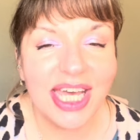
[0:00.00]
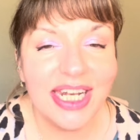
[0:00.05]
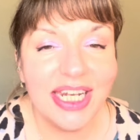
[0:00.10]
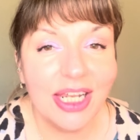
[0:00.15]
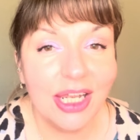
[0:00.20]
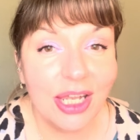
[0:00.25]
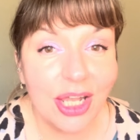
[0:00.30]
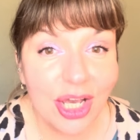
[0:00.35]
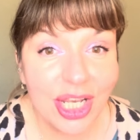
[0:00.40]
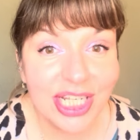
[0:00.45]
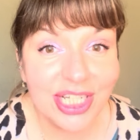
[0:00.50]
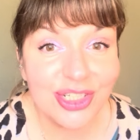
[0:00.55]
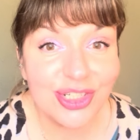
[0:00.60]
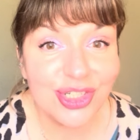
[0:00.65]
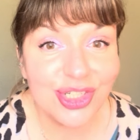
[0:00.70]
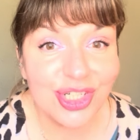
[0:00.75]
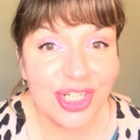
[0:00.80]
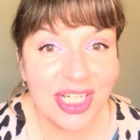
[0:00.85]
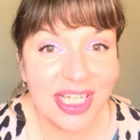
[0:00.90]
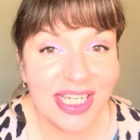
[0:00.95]
and
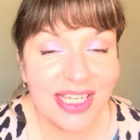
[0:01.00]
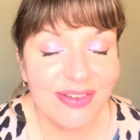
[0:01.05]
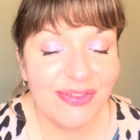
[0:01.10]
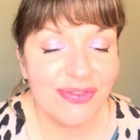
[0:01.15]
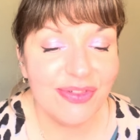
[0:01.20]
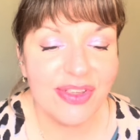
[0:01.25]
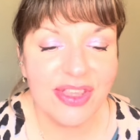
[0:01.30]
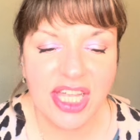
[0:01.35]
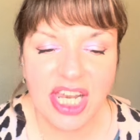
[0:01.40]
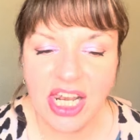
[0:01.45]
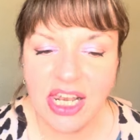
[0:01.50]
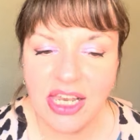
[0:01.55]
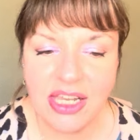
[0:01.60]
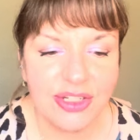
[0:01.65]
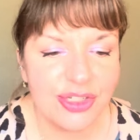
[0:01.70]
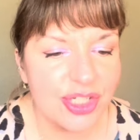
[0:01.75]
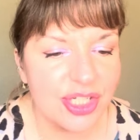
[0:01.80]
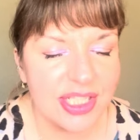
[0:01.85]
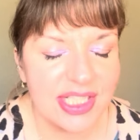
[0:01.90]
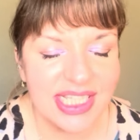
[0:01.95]
lychee for the
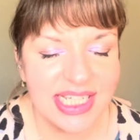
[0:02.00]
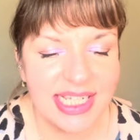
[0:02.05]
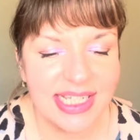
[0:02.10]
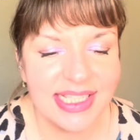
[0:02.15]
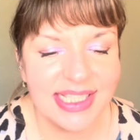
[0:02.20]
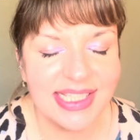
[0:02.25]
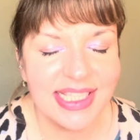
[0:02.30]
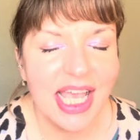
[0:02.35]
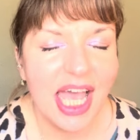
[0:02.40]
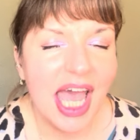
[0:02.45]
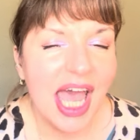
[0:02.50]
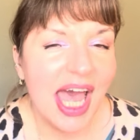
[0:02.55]
lusciousness,